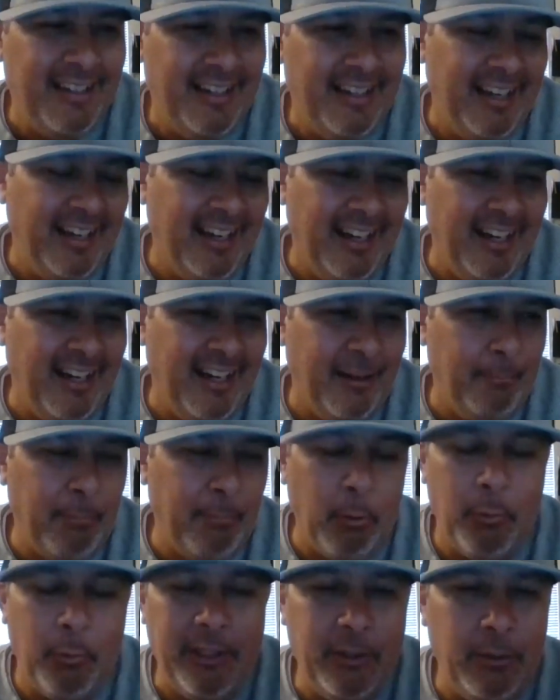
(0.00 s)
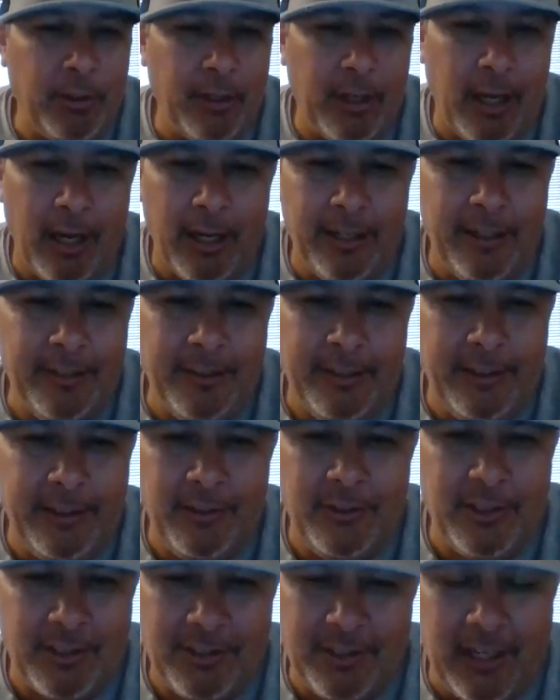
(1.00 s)
But we do it all
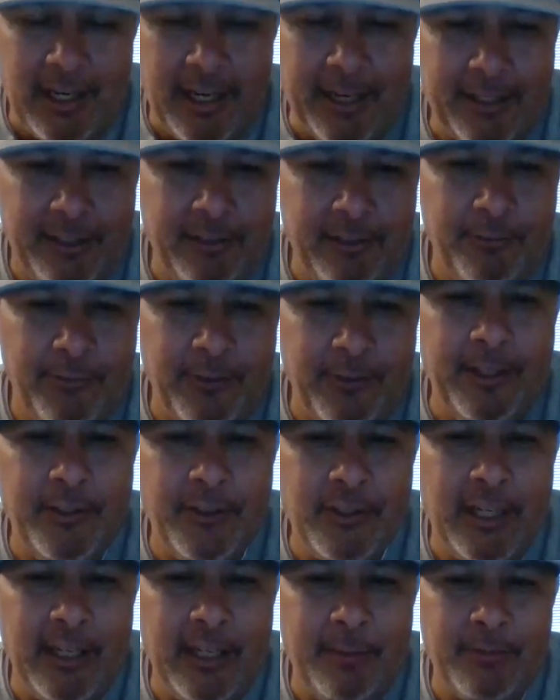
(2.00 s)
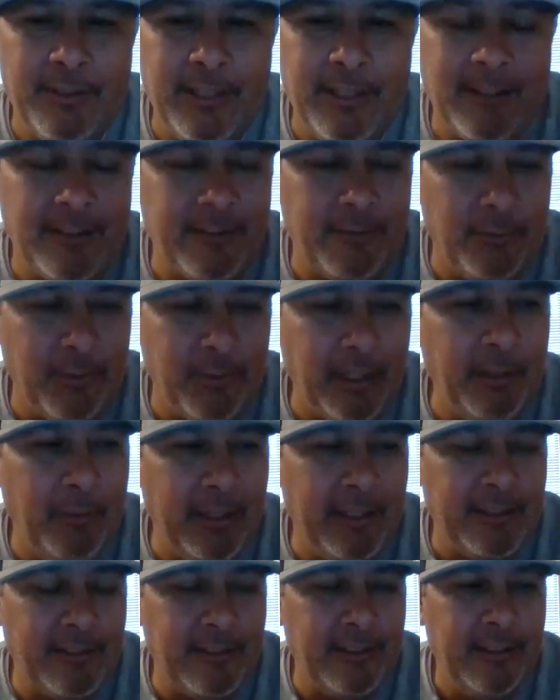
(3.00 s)
in just a lot of good fun, James. That's really
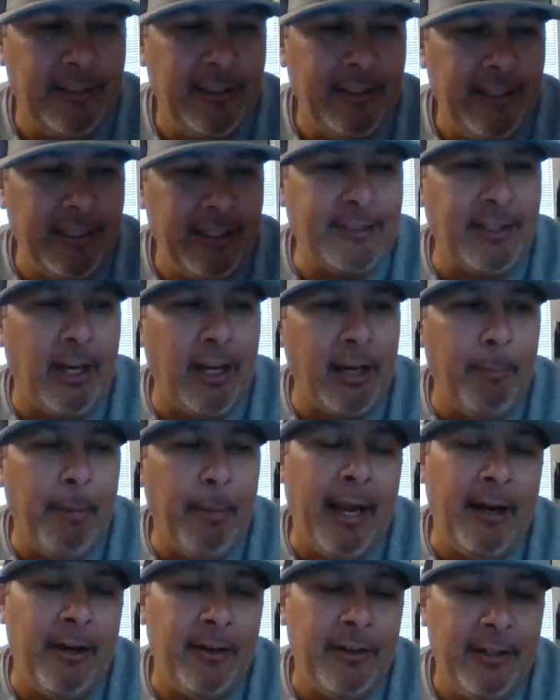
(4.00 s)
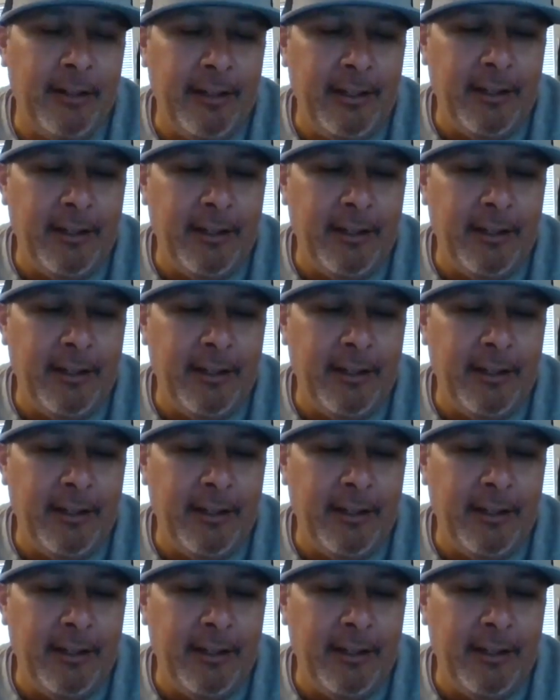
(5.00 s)
what it's all about.